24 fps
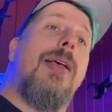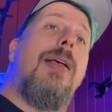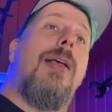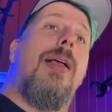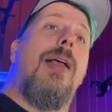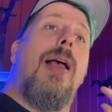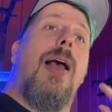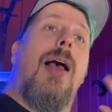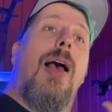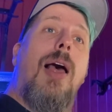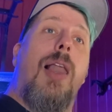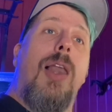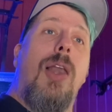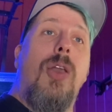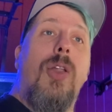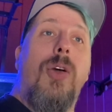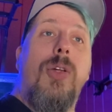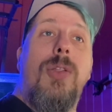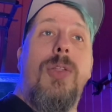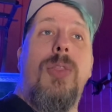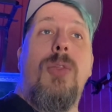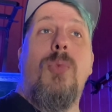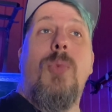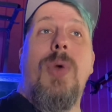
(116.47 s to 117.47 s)
A lot
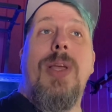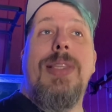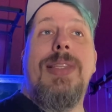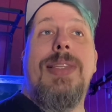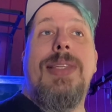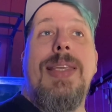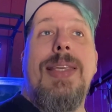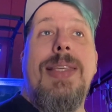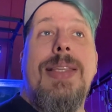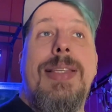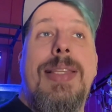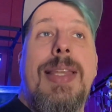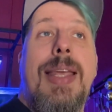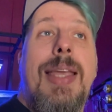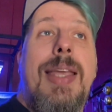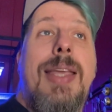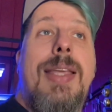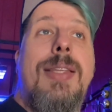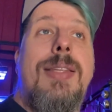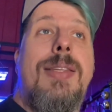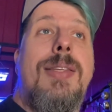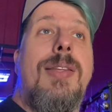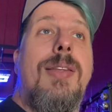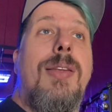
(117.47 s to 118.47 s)
of the ones these
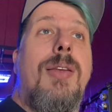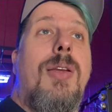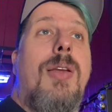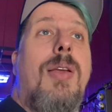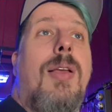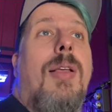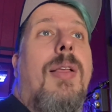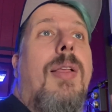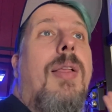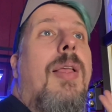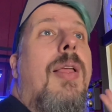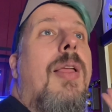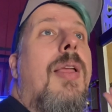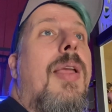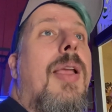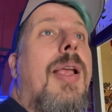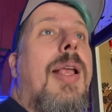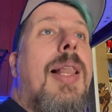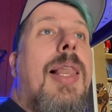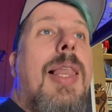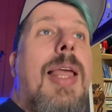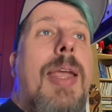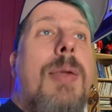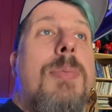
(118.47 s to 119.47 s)
days
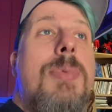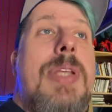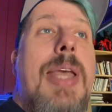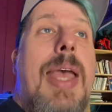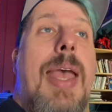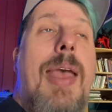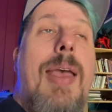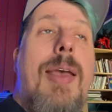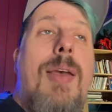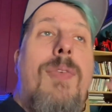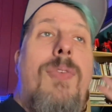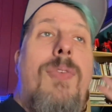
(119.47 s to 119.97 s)
claim to have